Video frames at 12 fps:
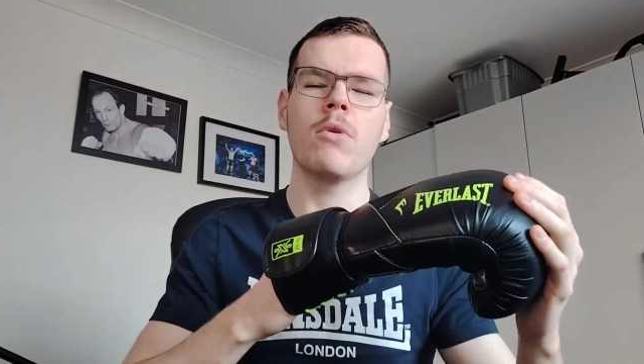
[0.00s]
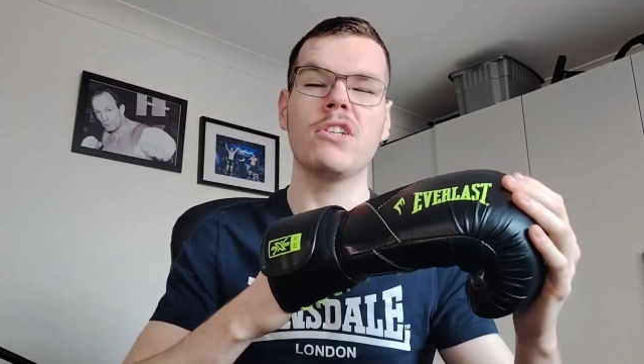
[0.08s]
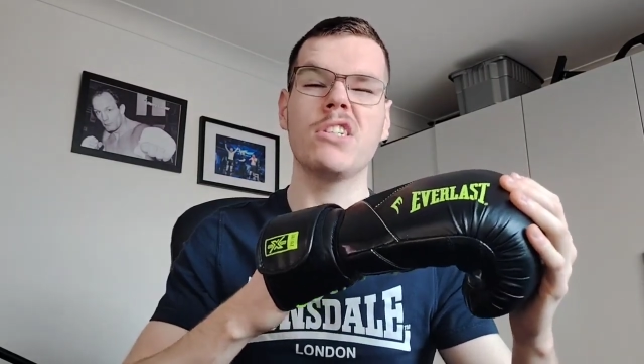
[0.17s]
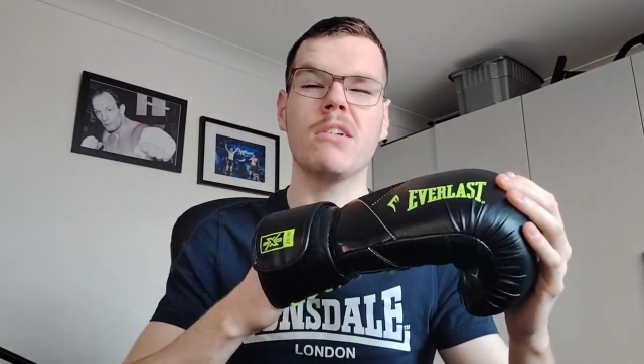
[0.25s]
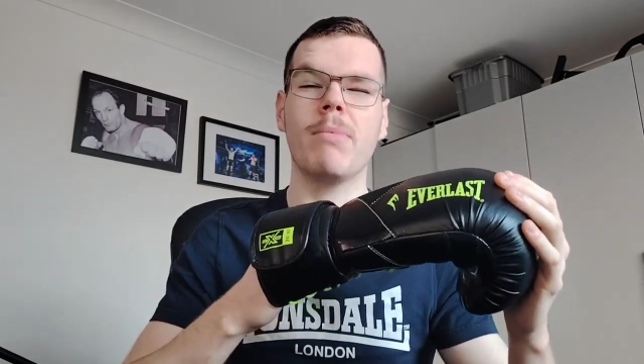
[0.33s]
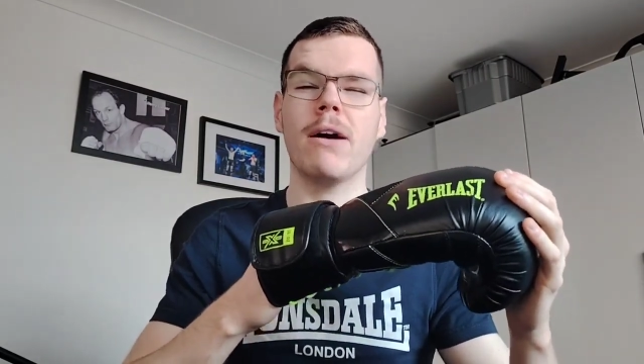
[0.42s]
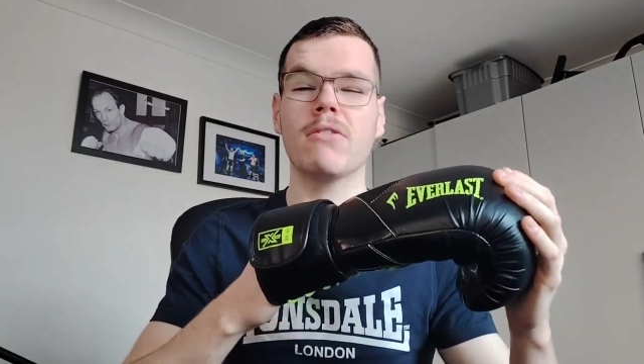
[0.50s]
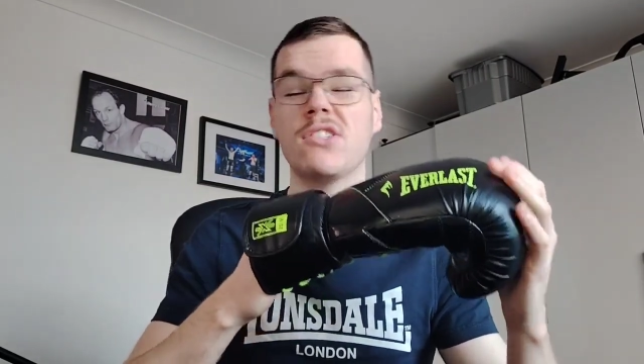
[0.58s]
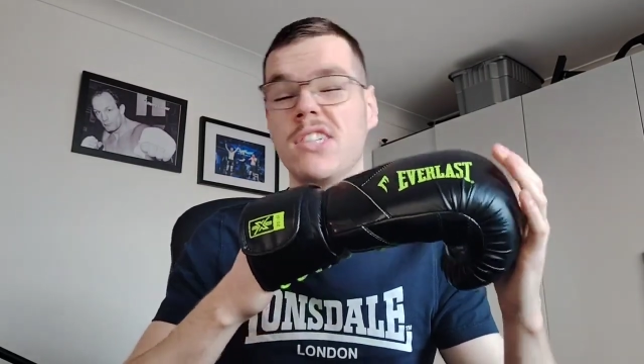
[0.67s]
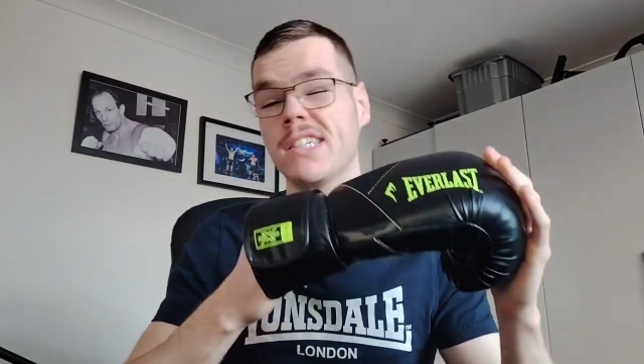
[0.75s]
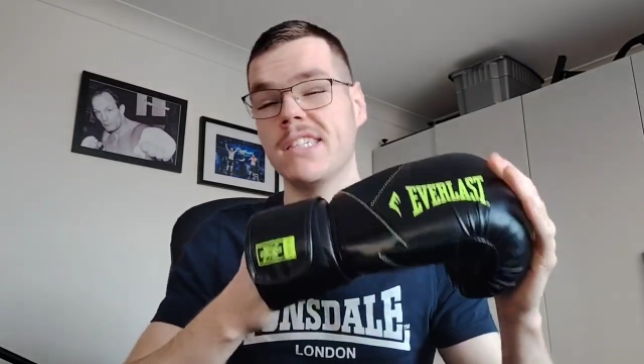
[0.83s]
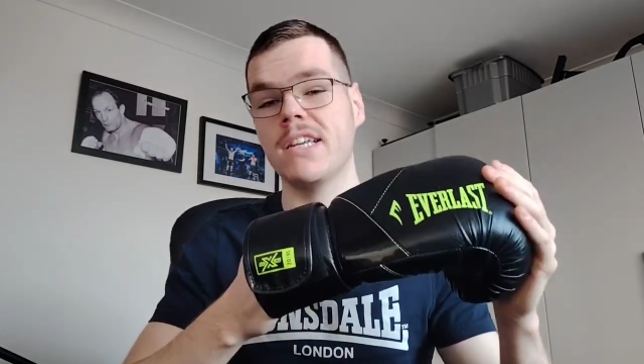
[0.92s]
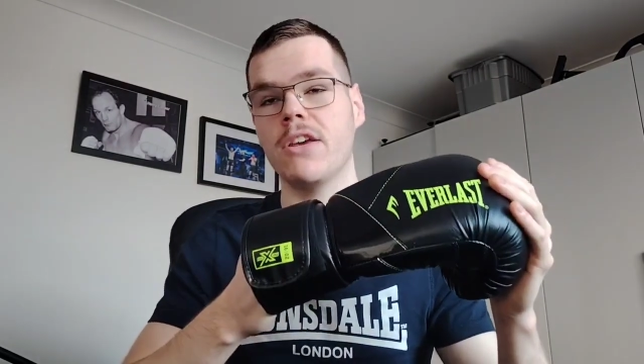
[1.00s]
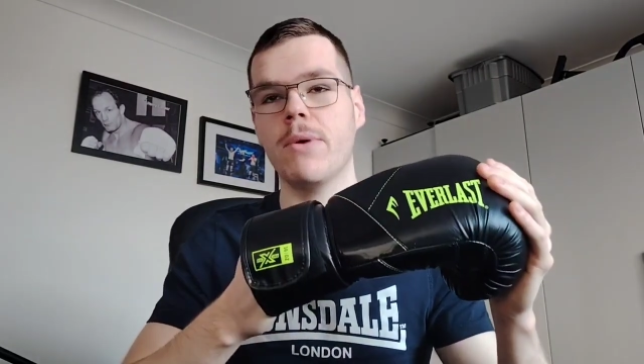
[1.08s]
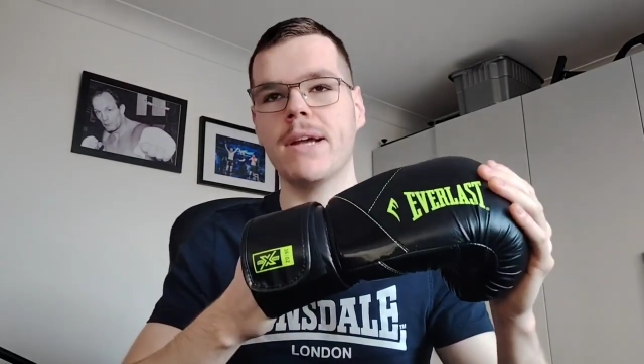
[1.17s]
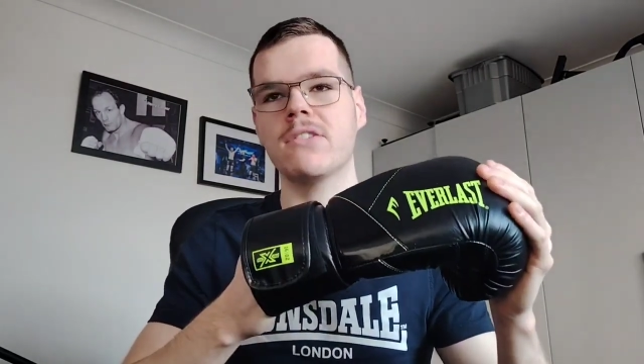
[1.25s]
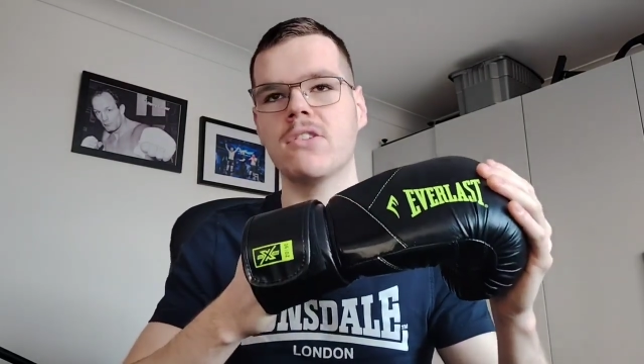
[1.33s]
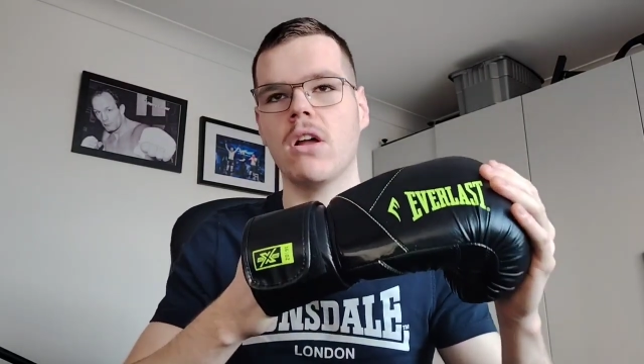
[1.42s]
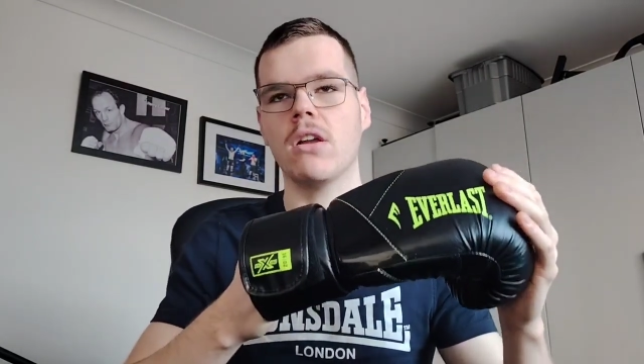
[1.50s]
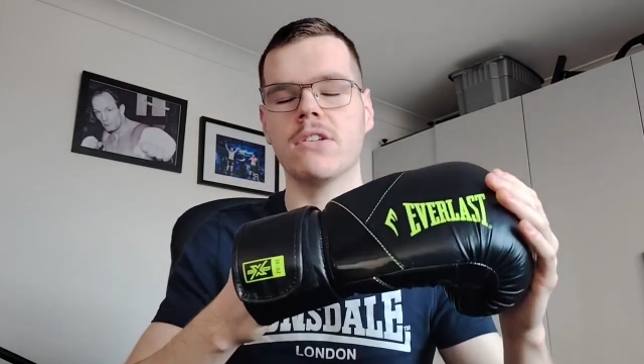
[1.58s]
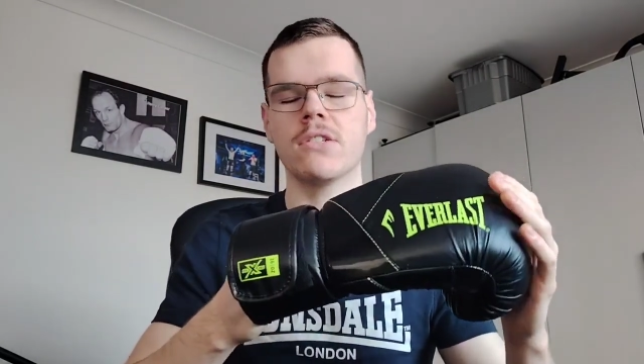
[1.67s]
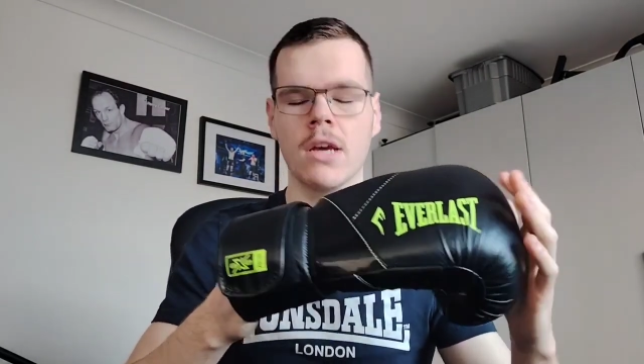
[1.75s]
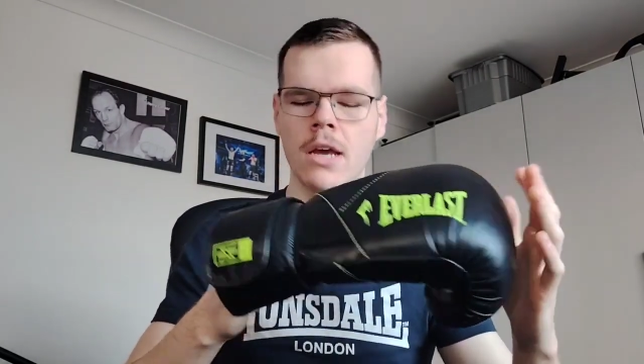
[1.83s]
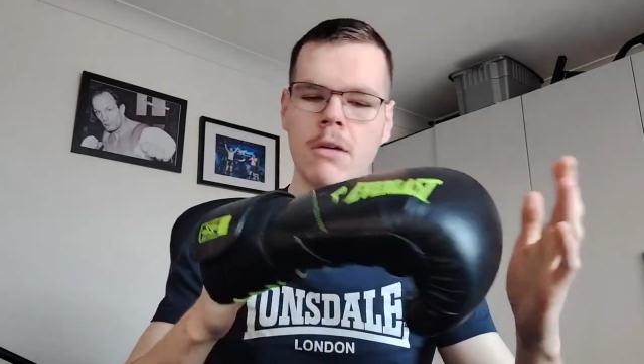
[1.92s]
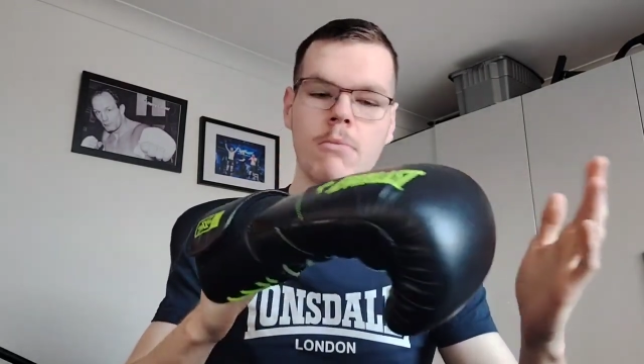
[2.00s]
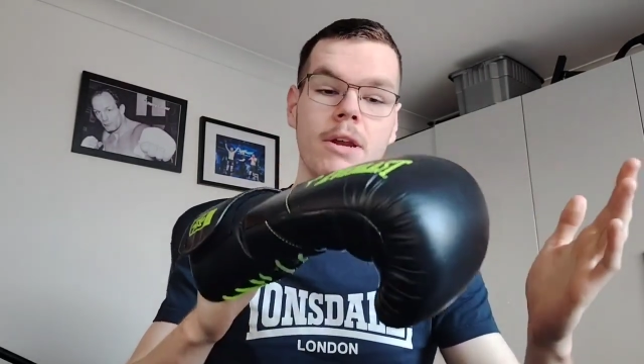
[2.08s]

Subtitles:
which is about 60 US dollars.